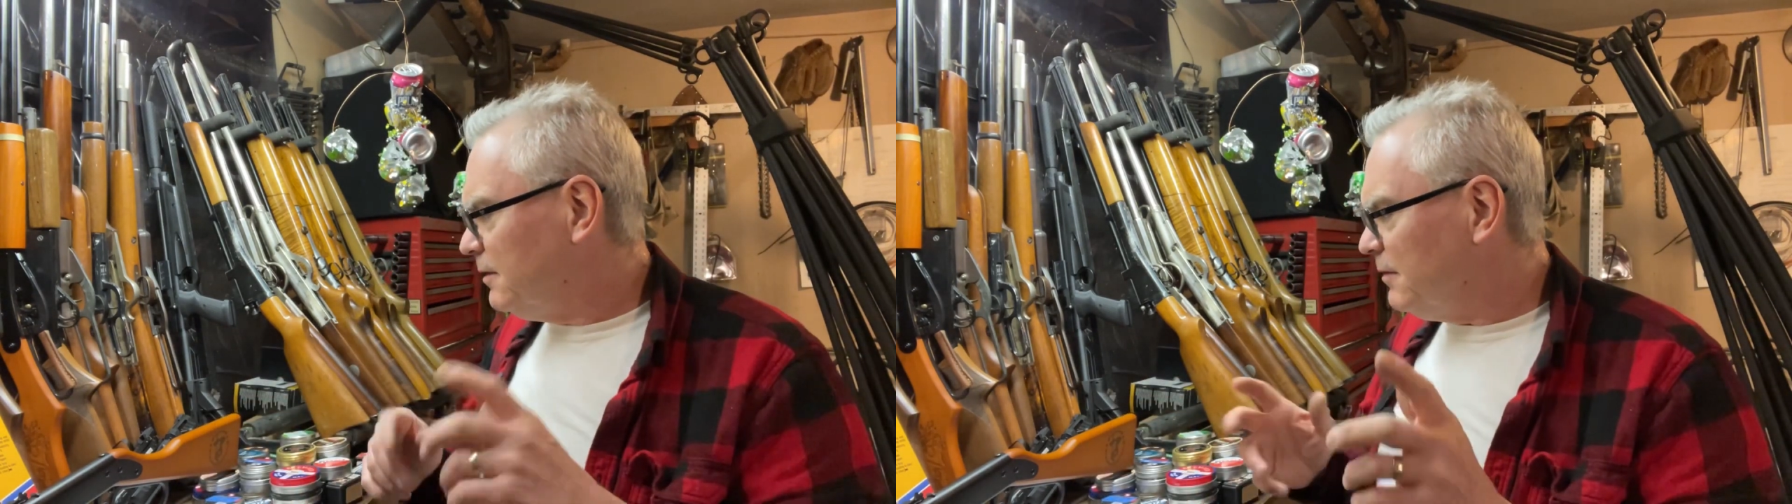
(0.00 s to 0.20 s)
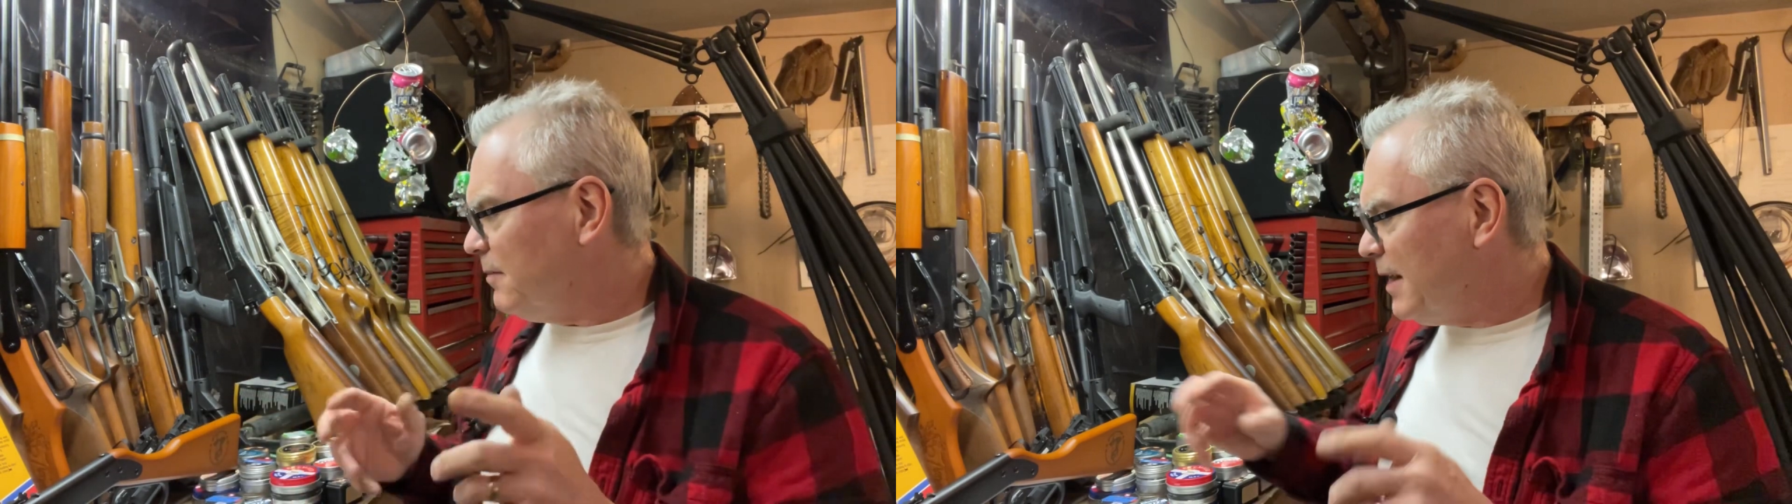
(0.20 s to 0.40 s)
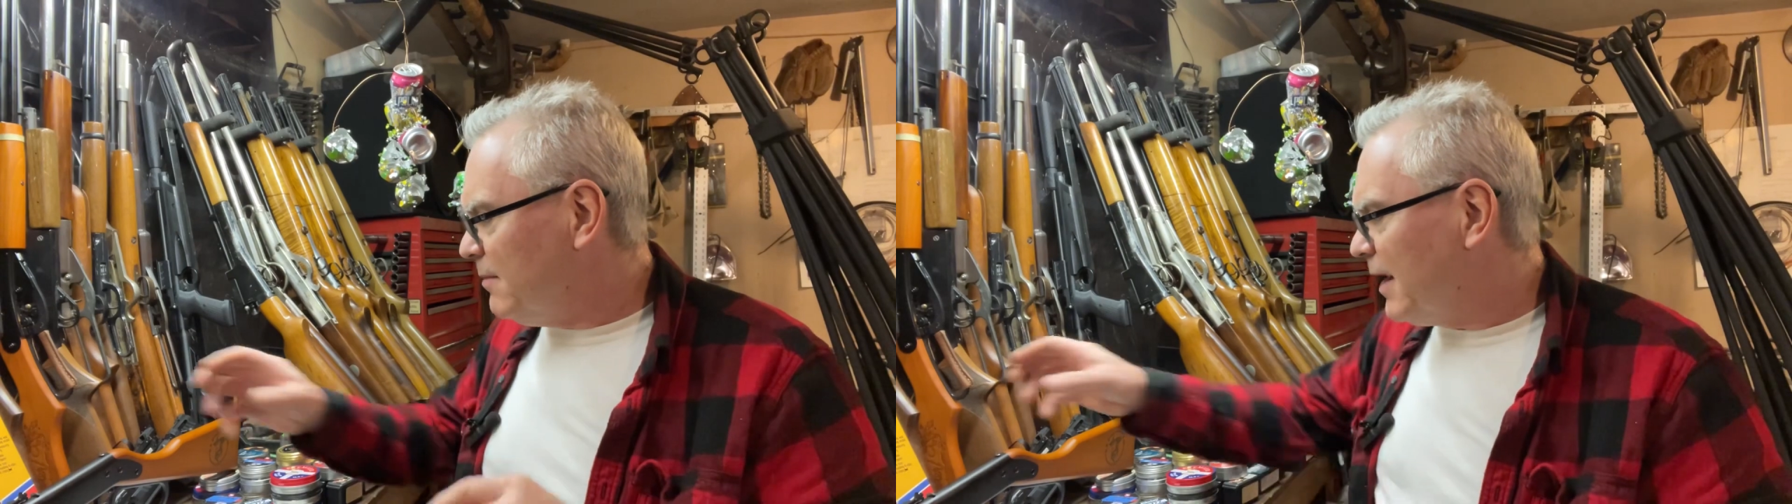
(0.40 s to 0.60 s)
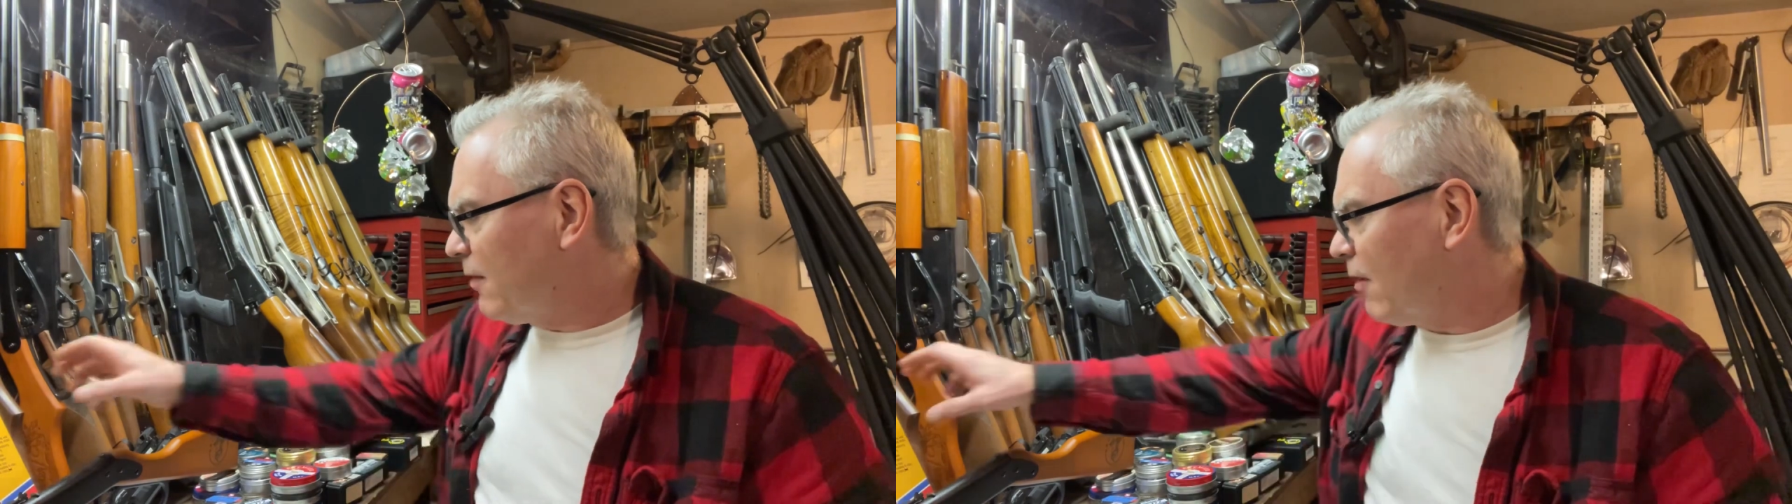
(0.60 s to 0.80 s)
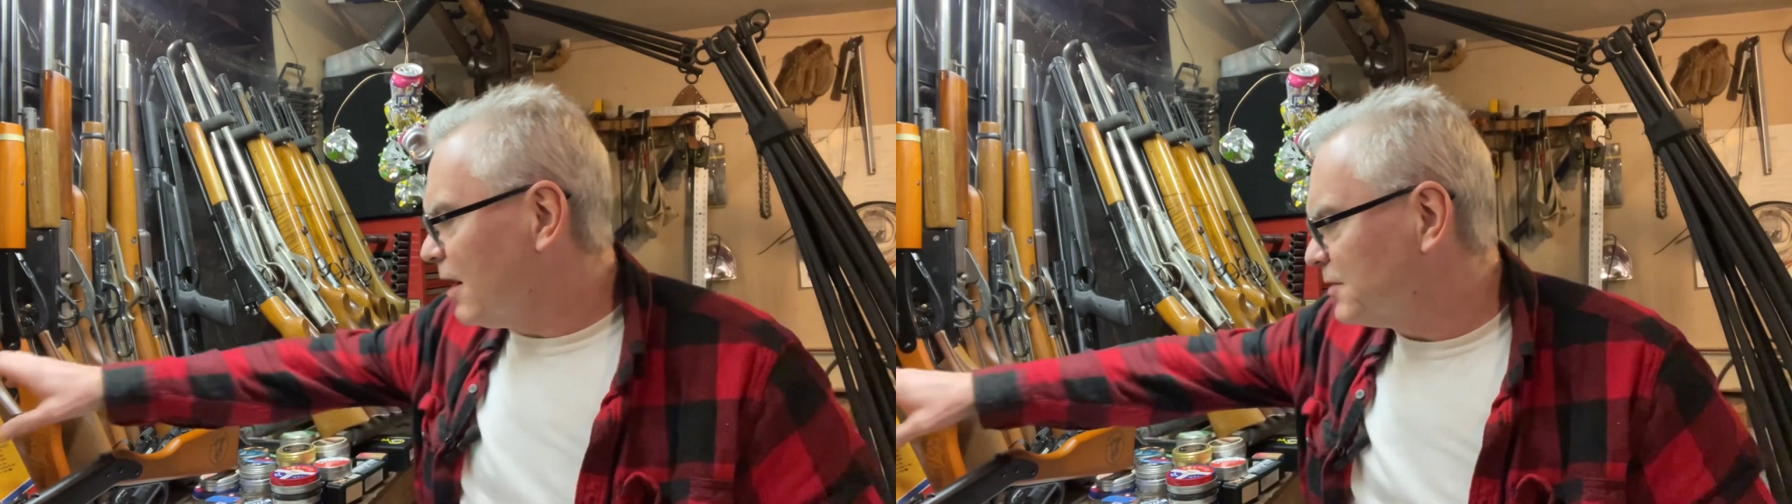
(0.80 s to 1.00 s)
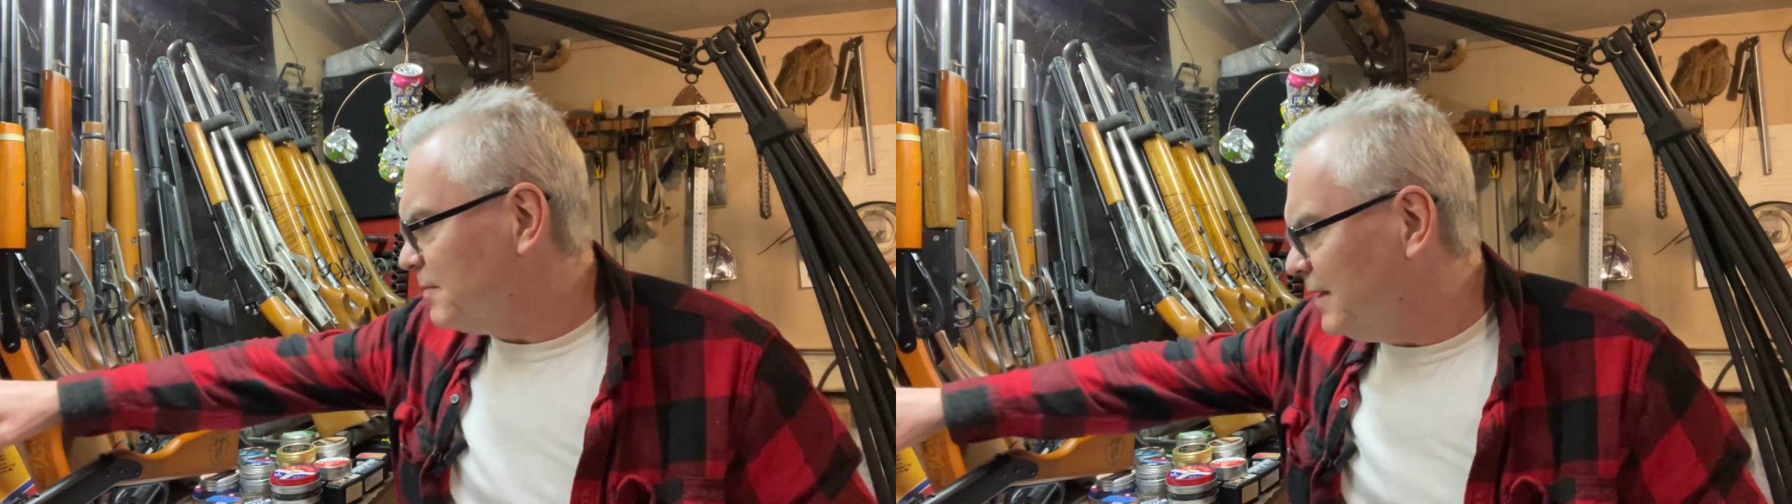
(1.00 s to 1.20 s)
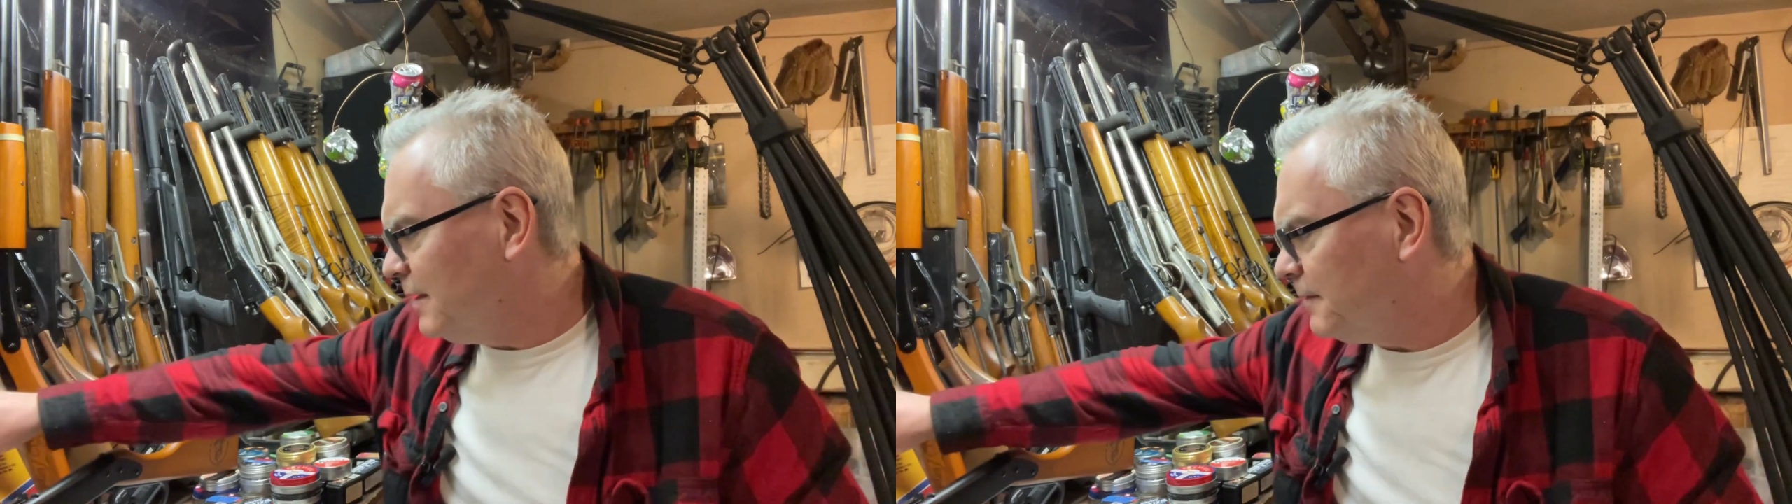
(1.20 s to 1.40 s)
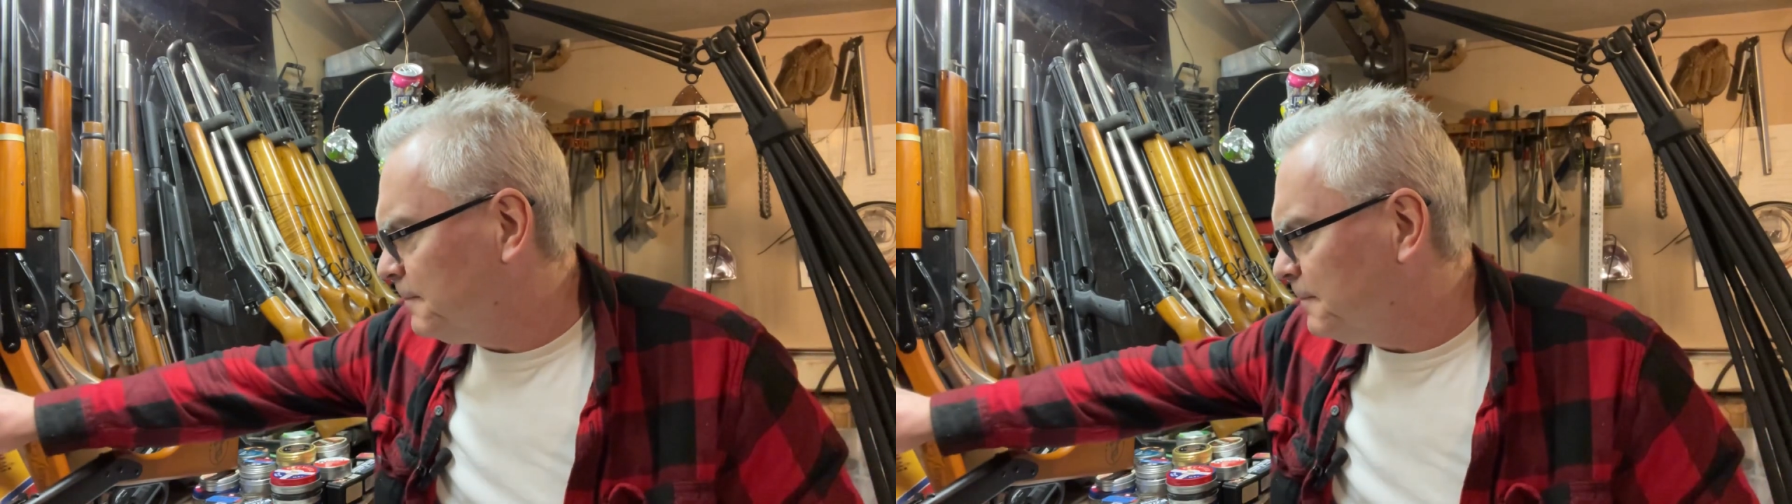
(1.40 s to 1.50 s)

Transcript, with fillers: that made by Crosman.